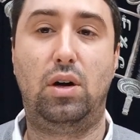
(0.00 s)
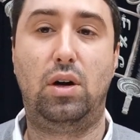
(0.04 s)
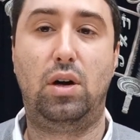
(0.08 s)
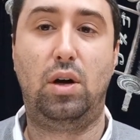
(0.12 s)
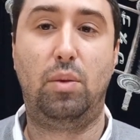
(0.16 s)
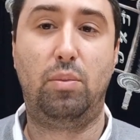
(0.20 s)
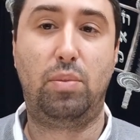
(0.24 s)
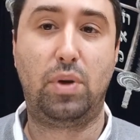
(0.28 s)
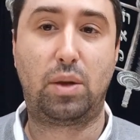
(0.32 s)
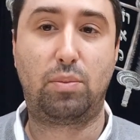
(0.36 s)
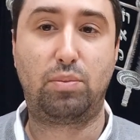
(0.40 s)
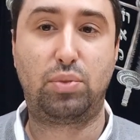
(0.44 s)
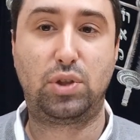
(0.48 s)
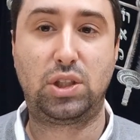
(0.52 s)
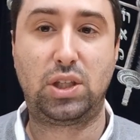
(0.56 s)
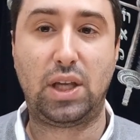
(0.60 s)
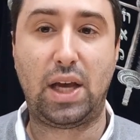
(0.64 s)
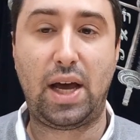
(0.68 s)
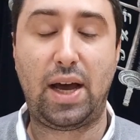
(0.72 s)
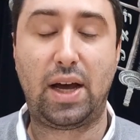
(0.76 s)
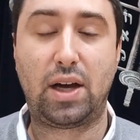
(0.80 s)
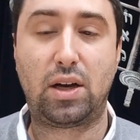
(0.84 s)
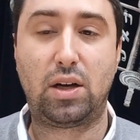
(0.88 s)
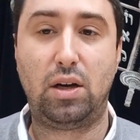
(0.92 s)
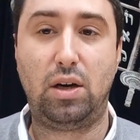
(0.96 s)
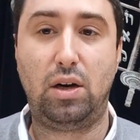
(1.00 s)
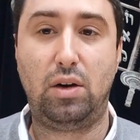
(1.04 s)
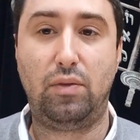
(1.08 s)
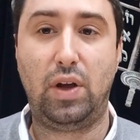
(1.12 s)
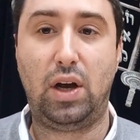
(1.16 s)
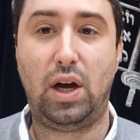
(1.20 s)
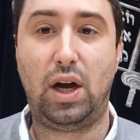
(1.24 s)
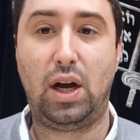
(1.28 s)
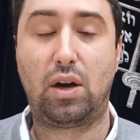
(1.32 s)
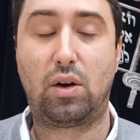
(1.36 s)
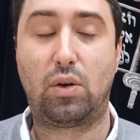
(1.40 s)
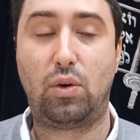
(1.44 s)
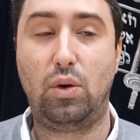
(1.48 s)
a big sack of the
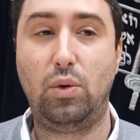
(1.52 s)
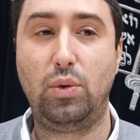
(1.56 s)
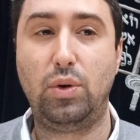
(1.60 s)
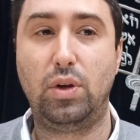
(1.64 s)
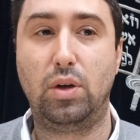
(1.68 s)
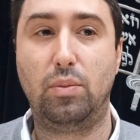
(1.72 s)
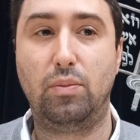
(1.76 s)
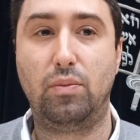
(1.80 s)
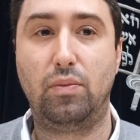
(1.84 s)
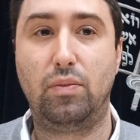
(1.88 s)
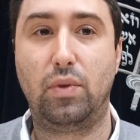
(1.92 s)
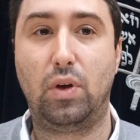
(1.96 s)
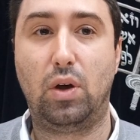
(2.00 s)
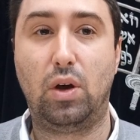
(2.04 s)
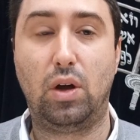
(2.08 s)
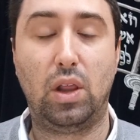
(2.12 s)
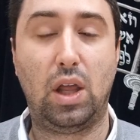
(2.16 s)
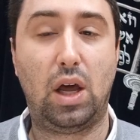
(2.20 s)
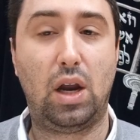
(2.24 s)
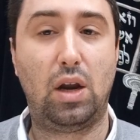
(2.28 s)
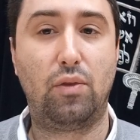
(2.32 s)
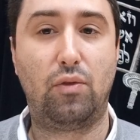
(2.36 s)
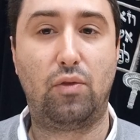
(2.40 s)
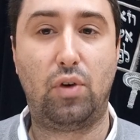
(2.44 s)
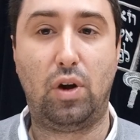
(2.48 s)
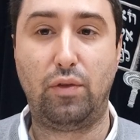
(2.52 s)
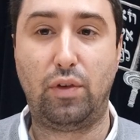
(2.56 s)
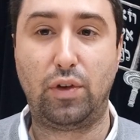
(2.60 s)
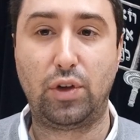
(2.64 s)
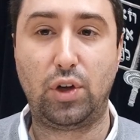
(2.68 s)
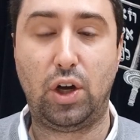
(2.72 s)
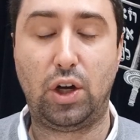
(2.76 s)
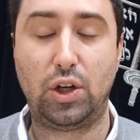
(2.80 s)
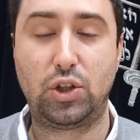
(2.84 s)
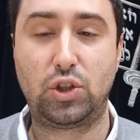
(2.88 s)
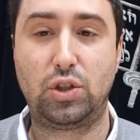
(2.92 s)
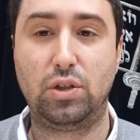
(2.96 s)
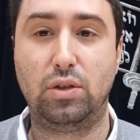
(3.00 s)
Achronim. A lot of Rav
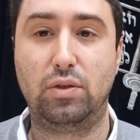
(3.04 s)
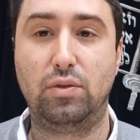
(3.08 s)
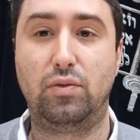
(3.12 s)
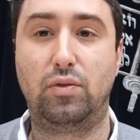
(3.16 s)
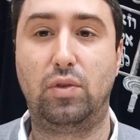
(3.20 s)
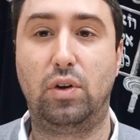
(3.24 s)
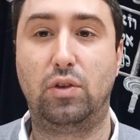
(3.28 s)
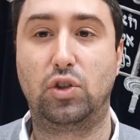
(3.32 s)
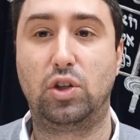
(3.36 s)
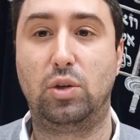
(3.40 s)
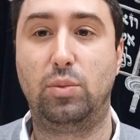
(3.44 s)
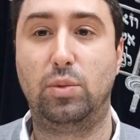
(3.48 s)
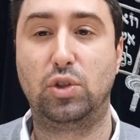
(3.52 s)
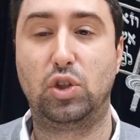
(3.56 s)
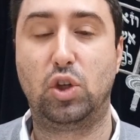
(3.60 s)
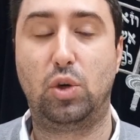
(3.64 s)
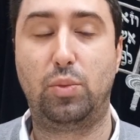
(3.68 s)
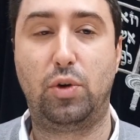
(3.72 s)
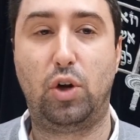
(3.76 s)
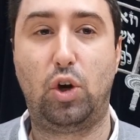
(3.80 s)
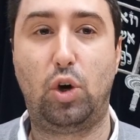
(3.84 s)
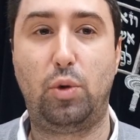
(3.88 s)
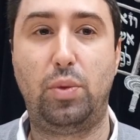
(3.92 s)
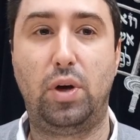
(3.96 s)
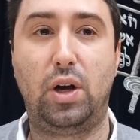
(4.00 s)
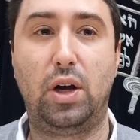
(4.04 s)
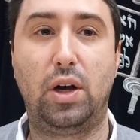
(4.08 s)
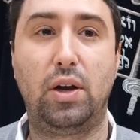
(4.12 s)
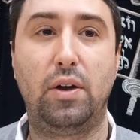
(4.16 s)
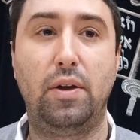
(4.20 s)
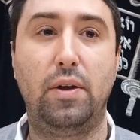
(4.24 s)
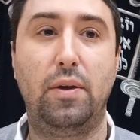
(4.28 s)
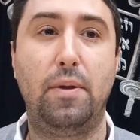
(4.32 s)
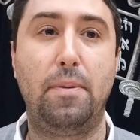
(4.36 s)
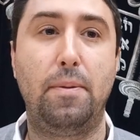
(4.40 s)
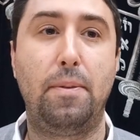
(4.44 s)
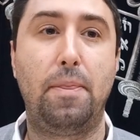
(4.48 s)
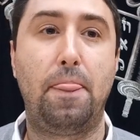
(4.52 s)
Yashav, Rosh Hashanah Auerbach,
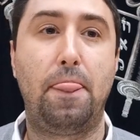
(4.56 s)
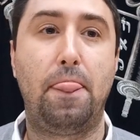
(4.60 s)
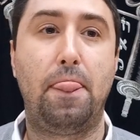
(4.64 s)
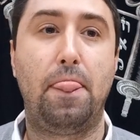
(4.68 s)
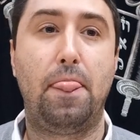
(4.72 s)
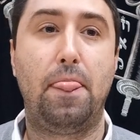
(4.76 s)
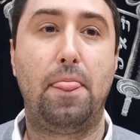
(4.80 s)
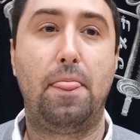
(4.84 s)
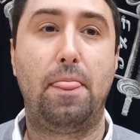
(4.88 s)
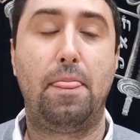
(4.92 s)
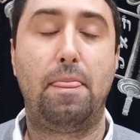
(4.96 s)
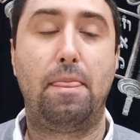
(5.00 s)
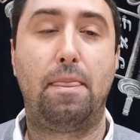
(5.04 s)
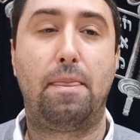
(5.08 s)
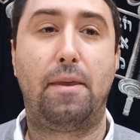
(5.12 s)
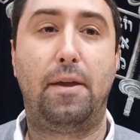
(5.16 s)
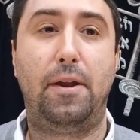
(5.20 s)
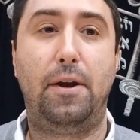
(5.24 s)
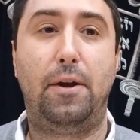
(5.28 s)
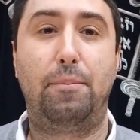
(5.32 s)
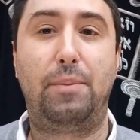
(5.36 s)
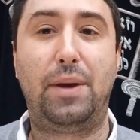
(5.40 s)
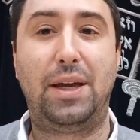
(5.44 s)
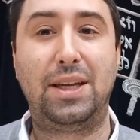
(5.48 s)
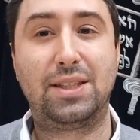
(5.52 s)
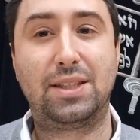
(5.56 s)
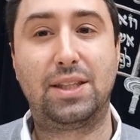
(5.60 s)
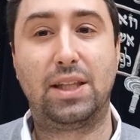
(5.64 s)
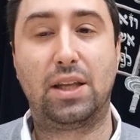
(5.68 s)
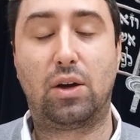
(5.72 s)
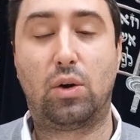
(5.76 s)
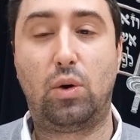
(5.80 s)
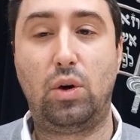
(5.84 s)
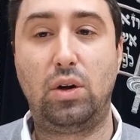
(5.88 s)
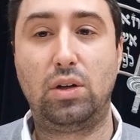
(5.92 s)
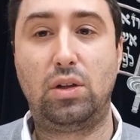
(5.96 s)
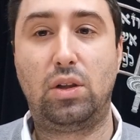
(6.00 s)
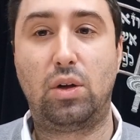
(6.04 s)
basically
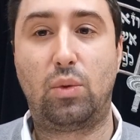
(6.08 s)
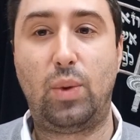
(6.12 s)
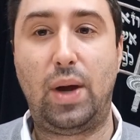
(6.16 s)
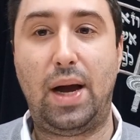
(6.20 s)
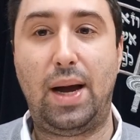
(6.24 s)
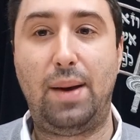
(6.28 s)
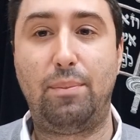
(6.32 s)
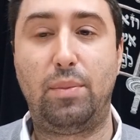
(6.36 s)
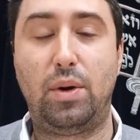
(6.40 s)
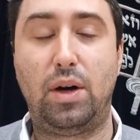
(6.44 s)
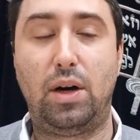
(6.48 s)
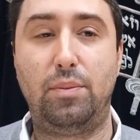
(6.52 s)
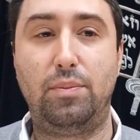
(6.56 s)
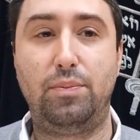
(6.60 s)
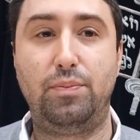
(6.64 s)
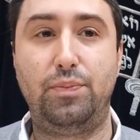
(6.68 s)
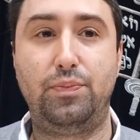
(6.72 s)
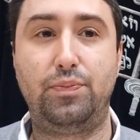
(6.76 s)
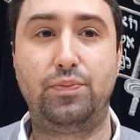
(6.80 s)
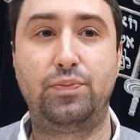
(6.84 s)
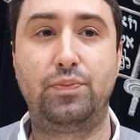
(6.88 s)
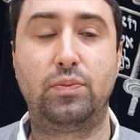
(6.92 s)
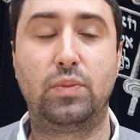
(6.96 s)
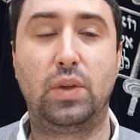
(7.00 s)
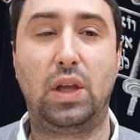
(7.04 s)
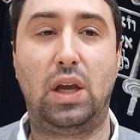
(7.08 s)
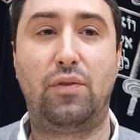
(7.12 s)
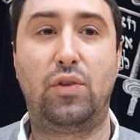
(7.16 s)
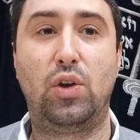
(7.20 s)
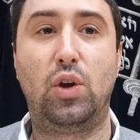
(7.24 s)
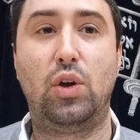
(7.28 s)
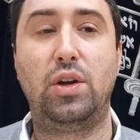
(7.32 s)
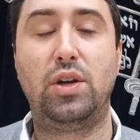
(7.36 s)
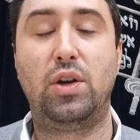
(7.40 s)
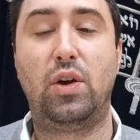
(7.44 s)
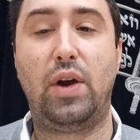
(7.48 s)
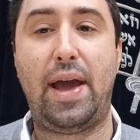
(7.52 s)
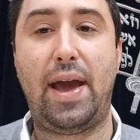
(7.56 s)
according to the Rambam, if
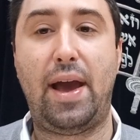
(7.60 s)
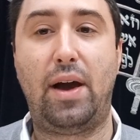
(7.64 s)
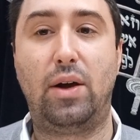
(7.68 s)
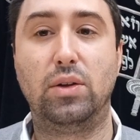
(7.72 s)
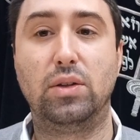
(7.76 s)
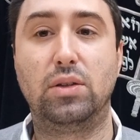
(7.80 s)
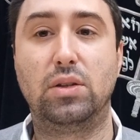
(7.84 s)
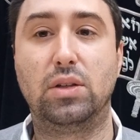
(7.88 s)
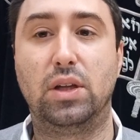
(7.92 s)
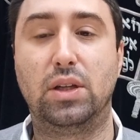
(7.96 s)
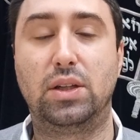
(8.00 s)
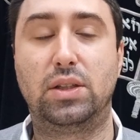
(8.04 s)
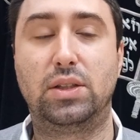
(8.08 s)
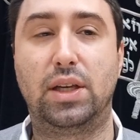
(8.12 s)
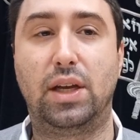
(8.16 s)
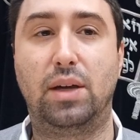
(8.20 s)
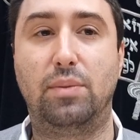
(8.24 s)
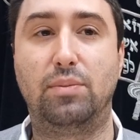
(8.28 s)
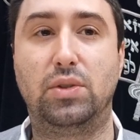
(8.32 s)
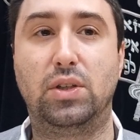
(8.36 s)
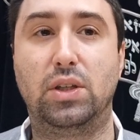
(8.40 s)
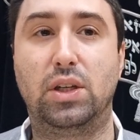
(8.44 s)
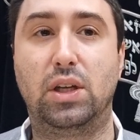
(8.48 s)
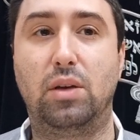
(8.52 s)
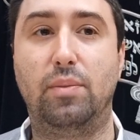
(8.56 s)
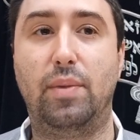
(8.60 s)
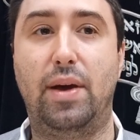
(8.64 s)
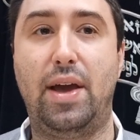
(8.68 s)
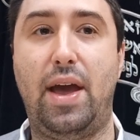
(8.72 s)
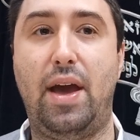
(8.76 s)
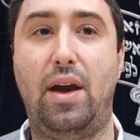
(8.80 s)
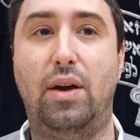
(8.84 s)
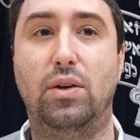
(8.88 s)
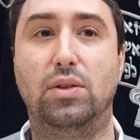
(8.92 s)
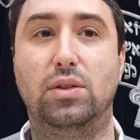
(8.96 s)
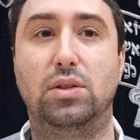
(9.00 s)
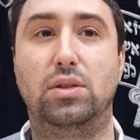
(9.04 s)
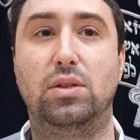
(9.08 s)
you're in your house, let's say I'm sitting in my
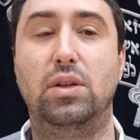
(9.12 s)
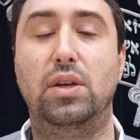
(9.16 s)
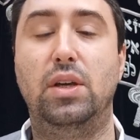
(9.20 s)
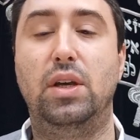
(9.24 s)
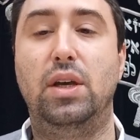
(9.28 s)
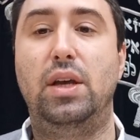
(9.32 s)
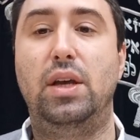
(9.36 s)
house,